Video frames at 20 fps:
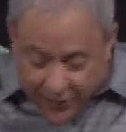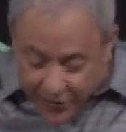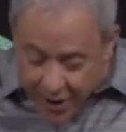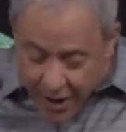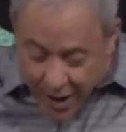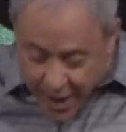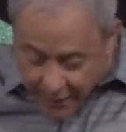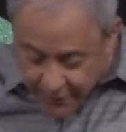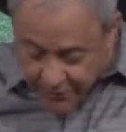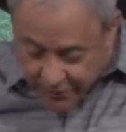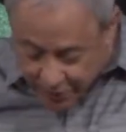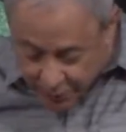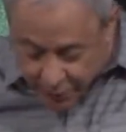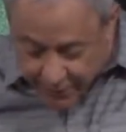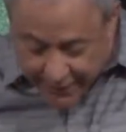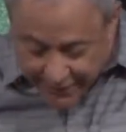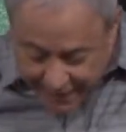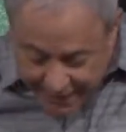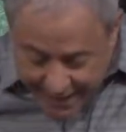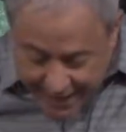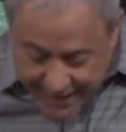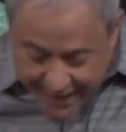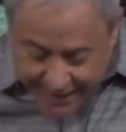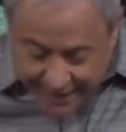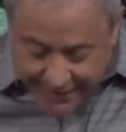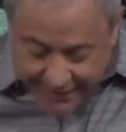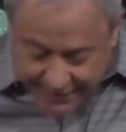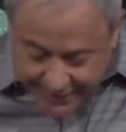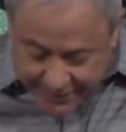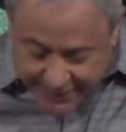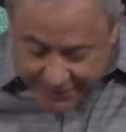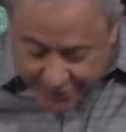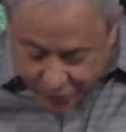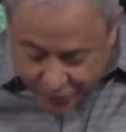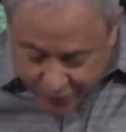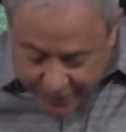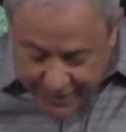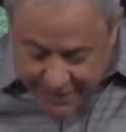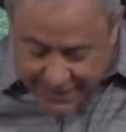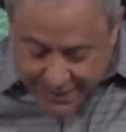they're not doing anything.
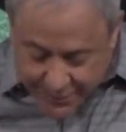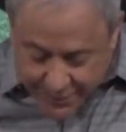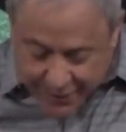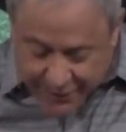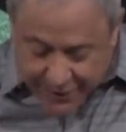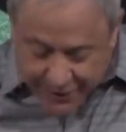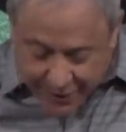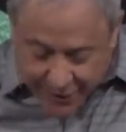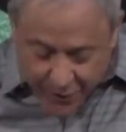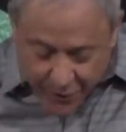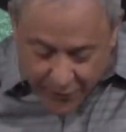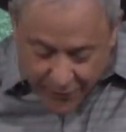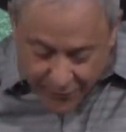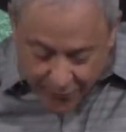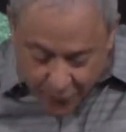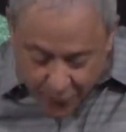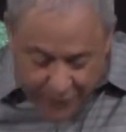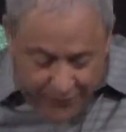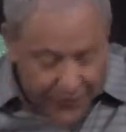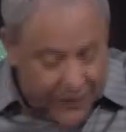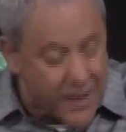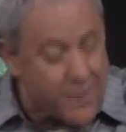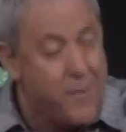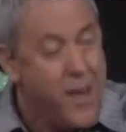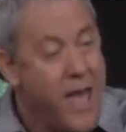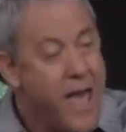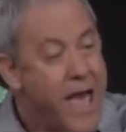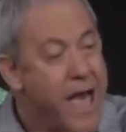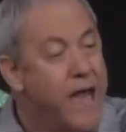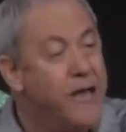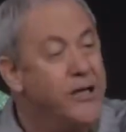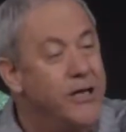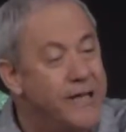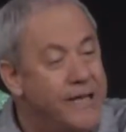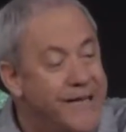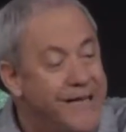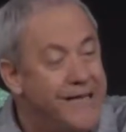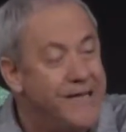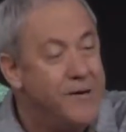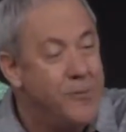You need to be careful with them and you
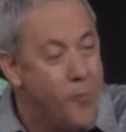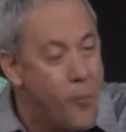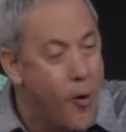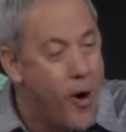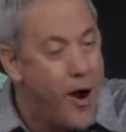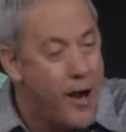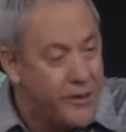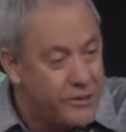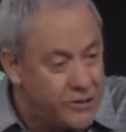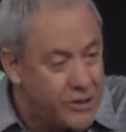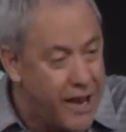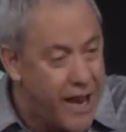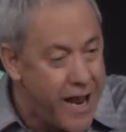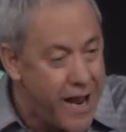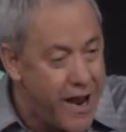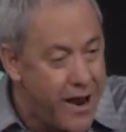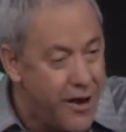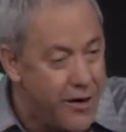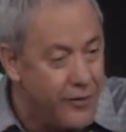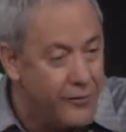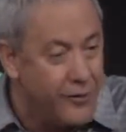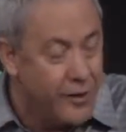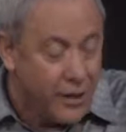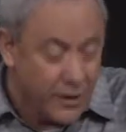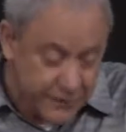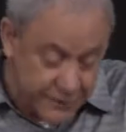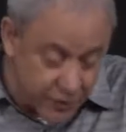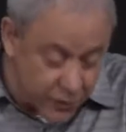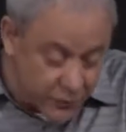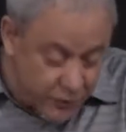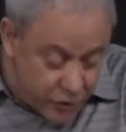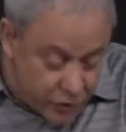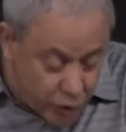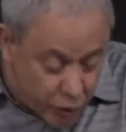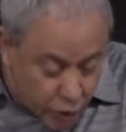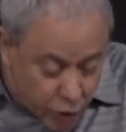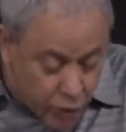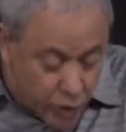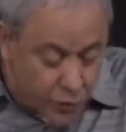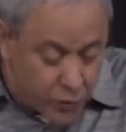need to watch out. So
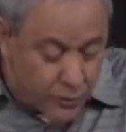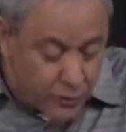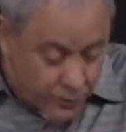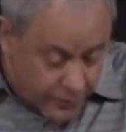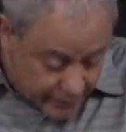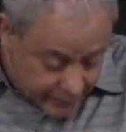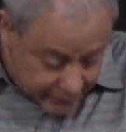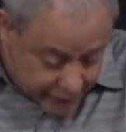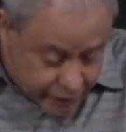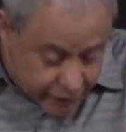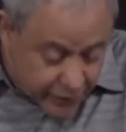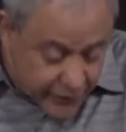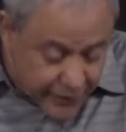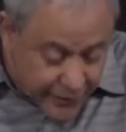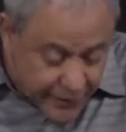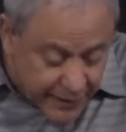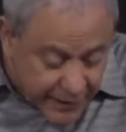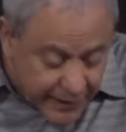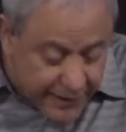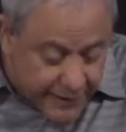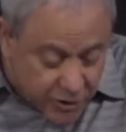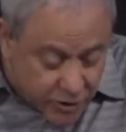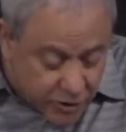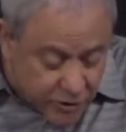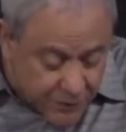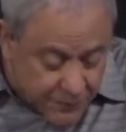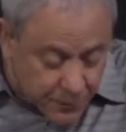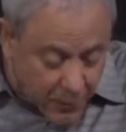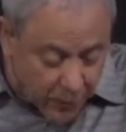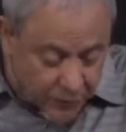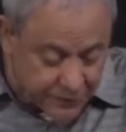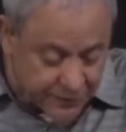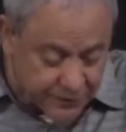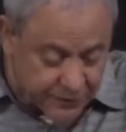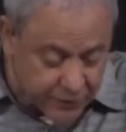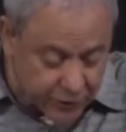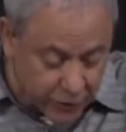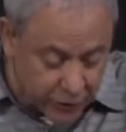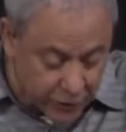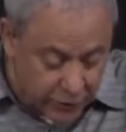do, do the things you're
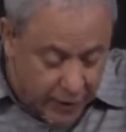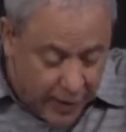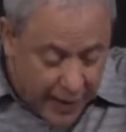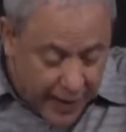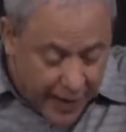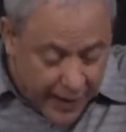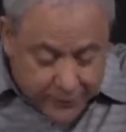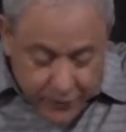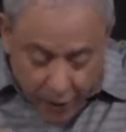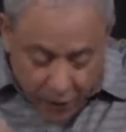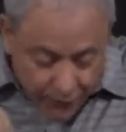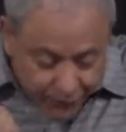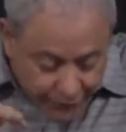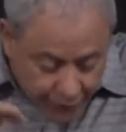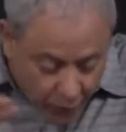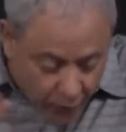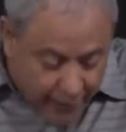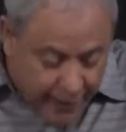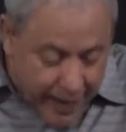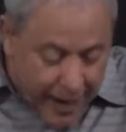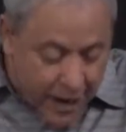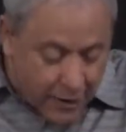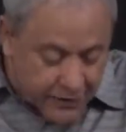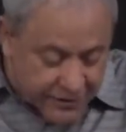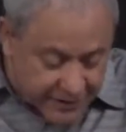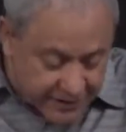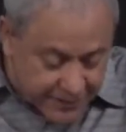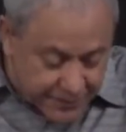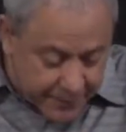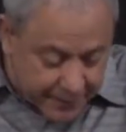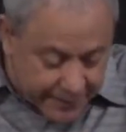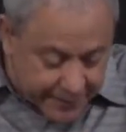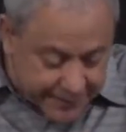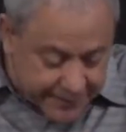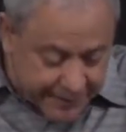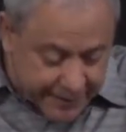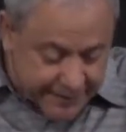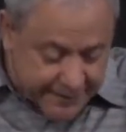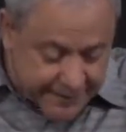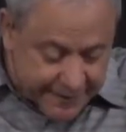supposed to and don't throw it out just
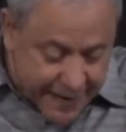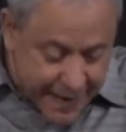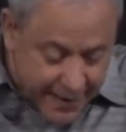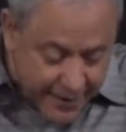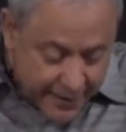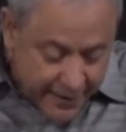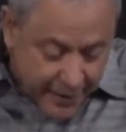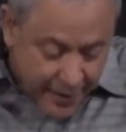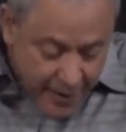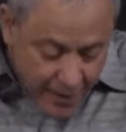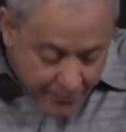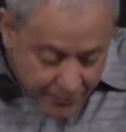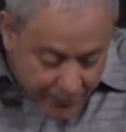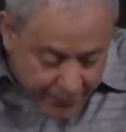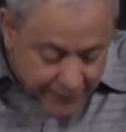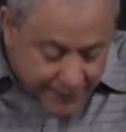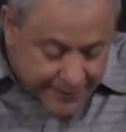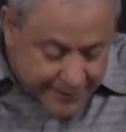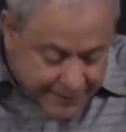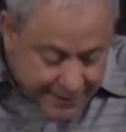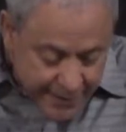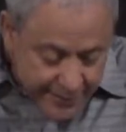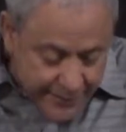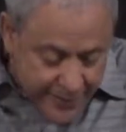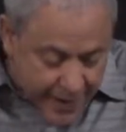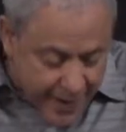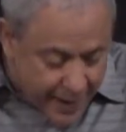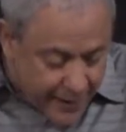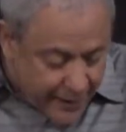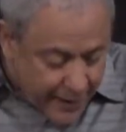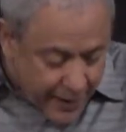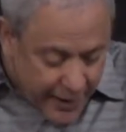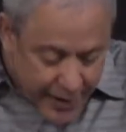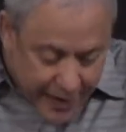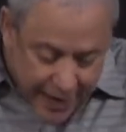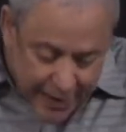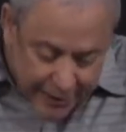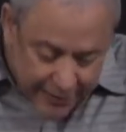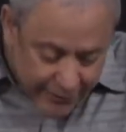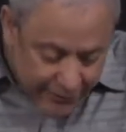because they said it. But listen, man,
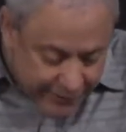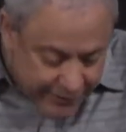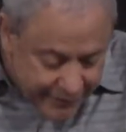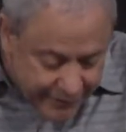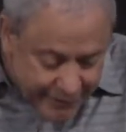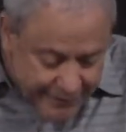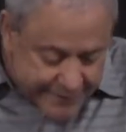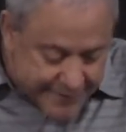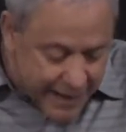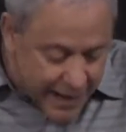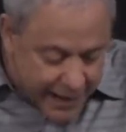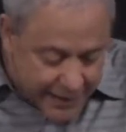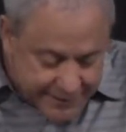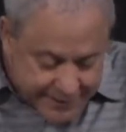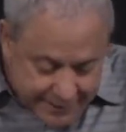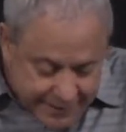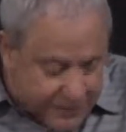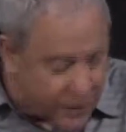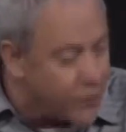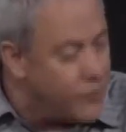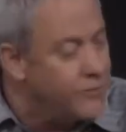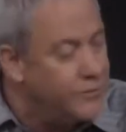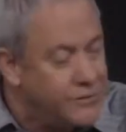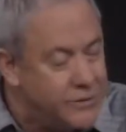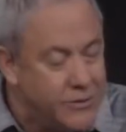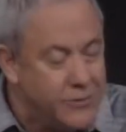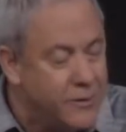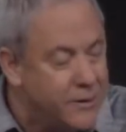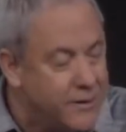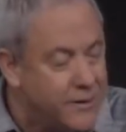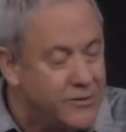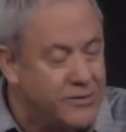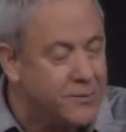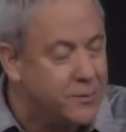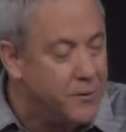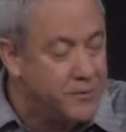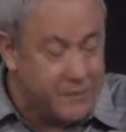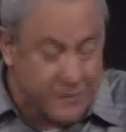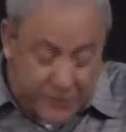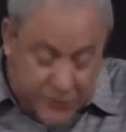hey, these guys don't do what they're
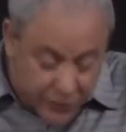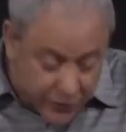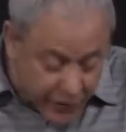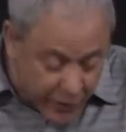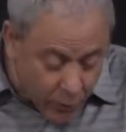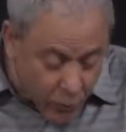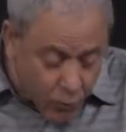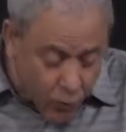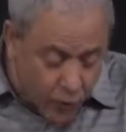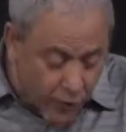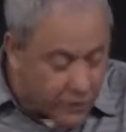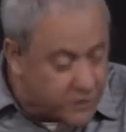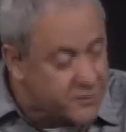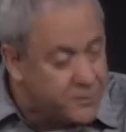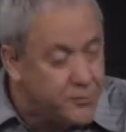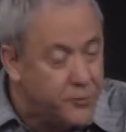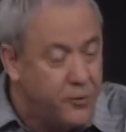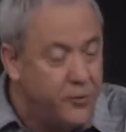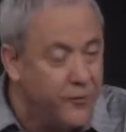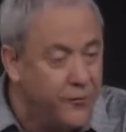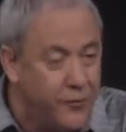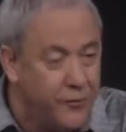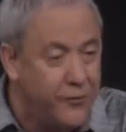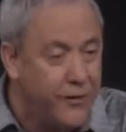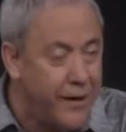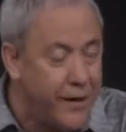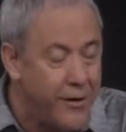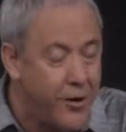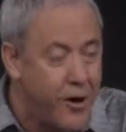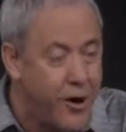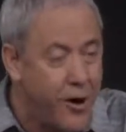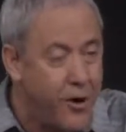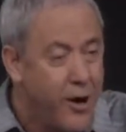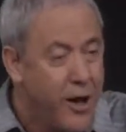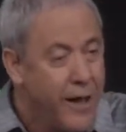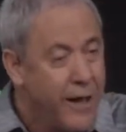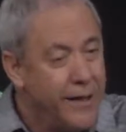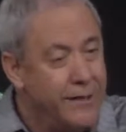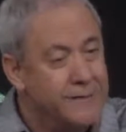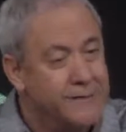supposed to do. Their words prove who they are.
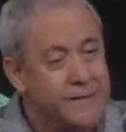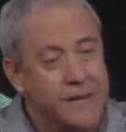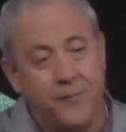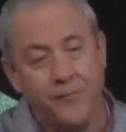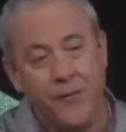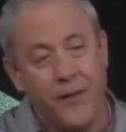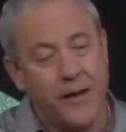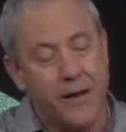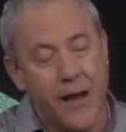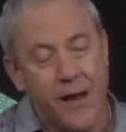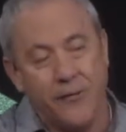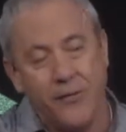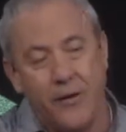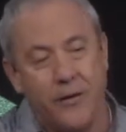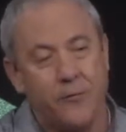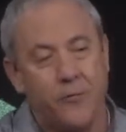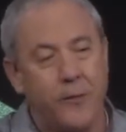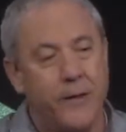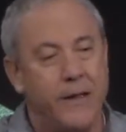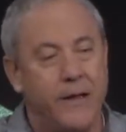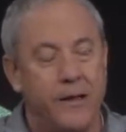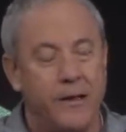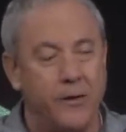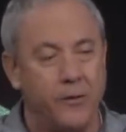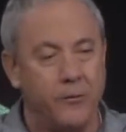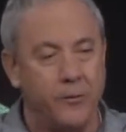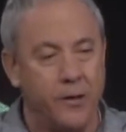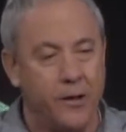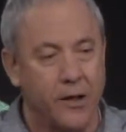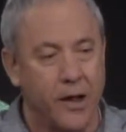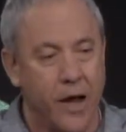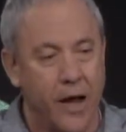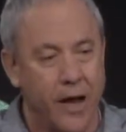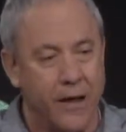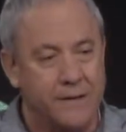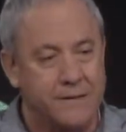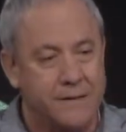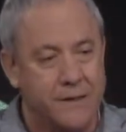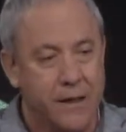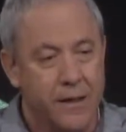And something I think we need to
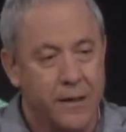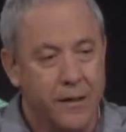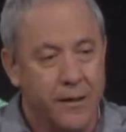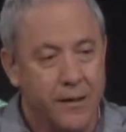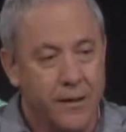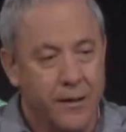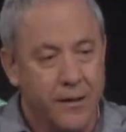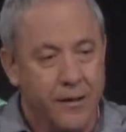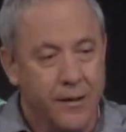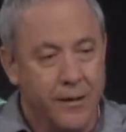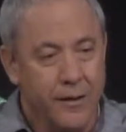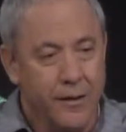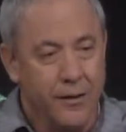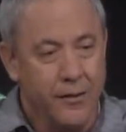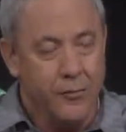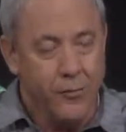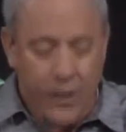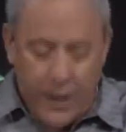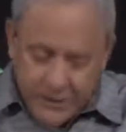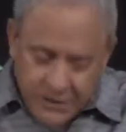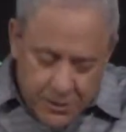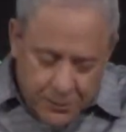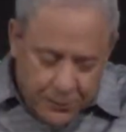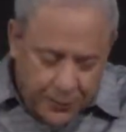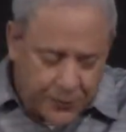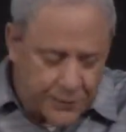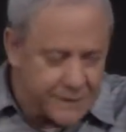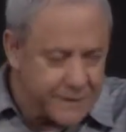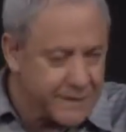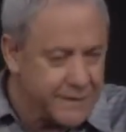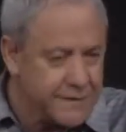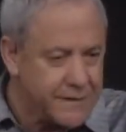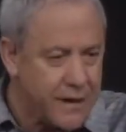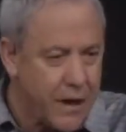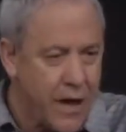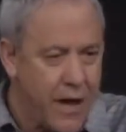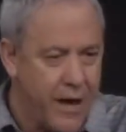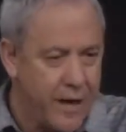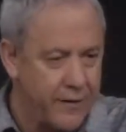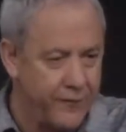realize Watch a
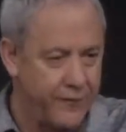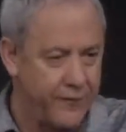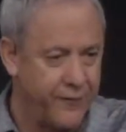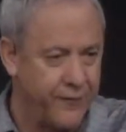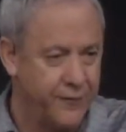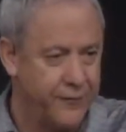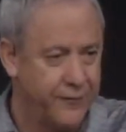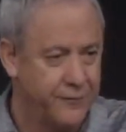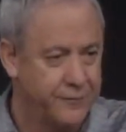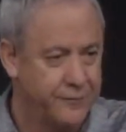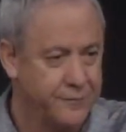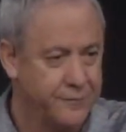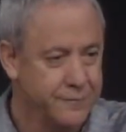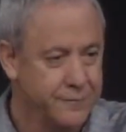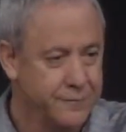person's life.